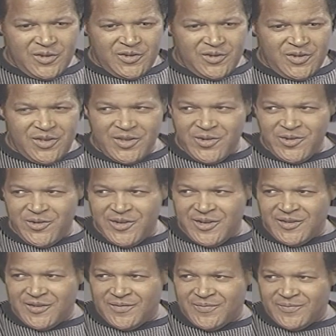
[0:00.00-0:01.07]
under
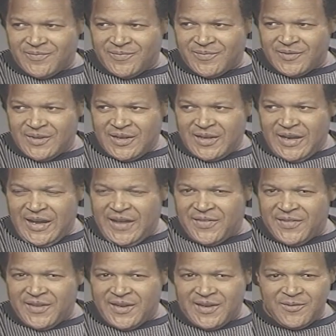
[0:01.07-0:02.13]
30.
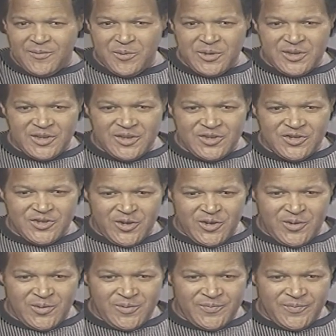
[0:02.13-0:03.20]
And then we did a
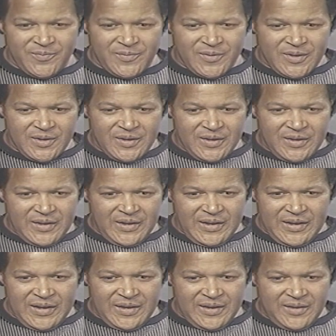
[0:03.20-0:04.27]
show,
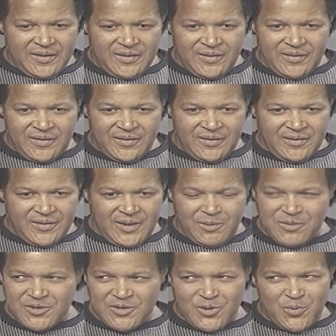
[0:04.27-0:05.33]
and there
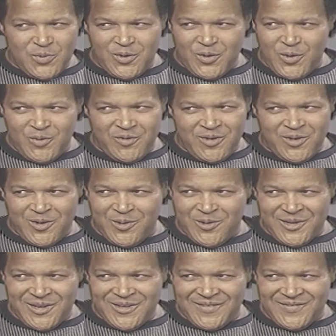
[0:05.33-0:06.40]
was no one over
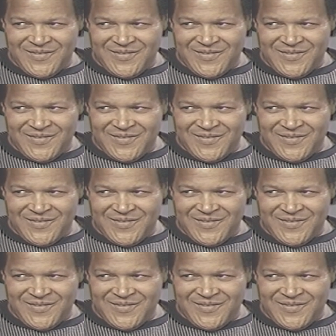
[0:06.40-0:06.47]
30.